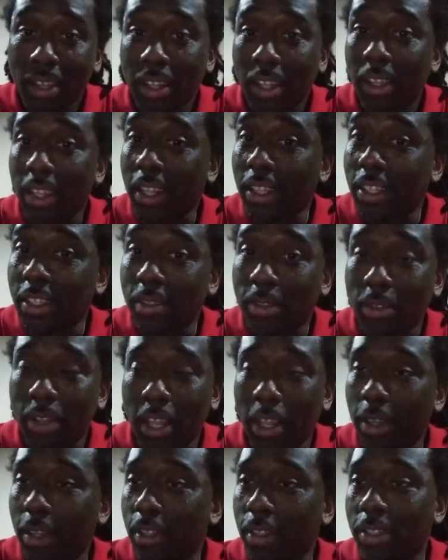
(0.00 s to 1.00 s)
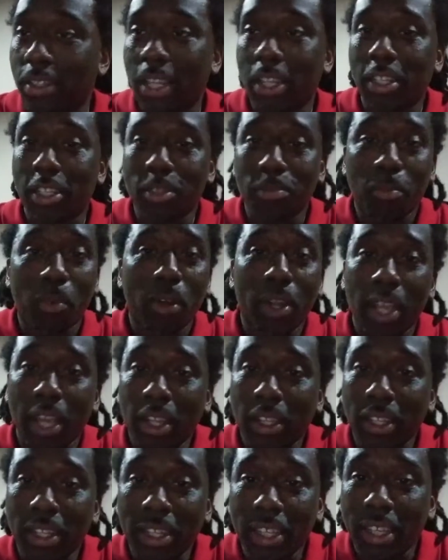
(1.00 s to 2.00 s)
They sent this boy
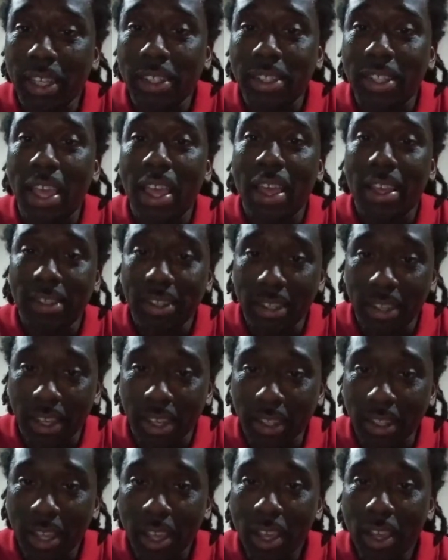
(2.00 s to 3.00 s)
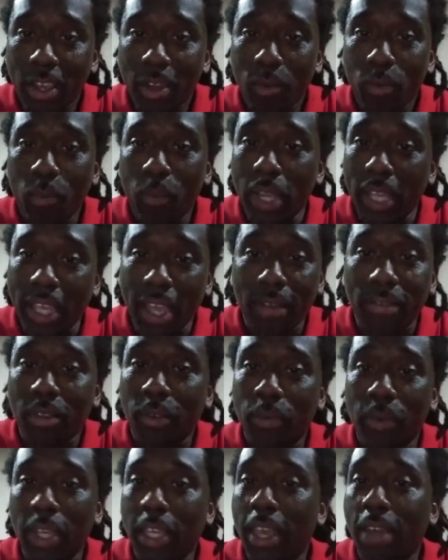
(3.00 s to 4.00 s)
out there to get his ass kicked week
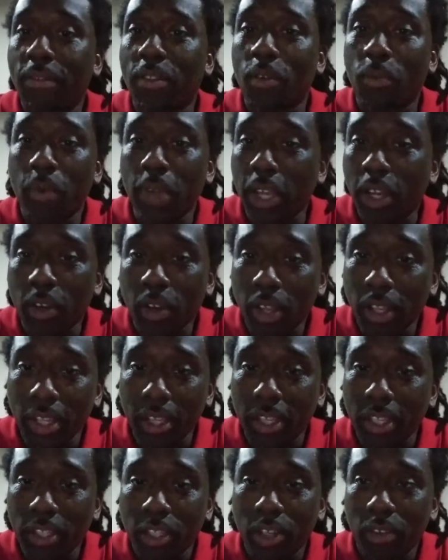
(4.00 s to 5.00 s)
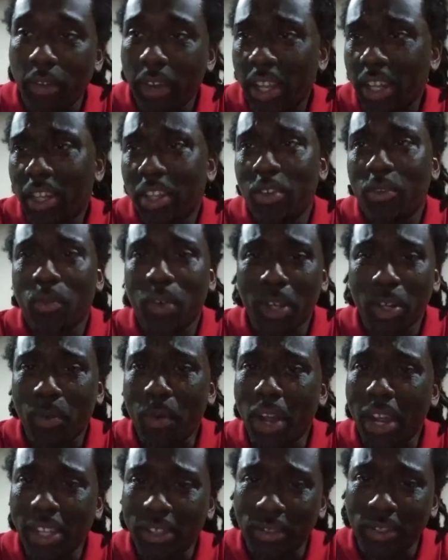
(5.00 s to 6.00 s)
after week after week early in his career. Do you wonder
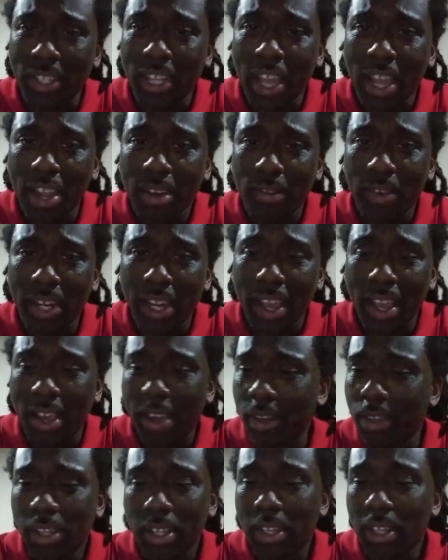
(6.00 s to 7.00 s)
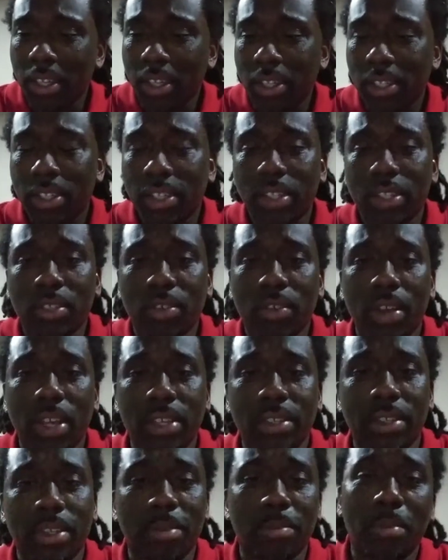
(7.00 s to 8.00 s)
why he's retiring now? Shit is
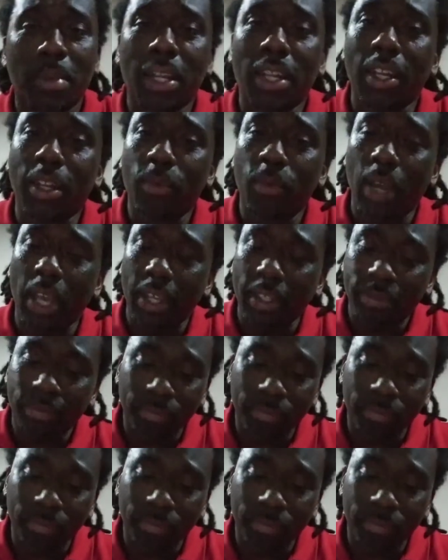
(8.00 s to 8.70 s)
crazy. But anyway.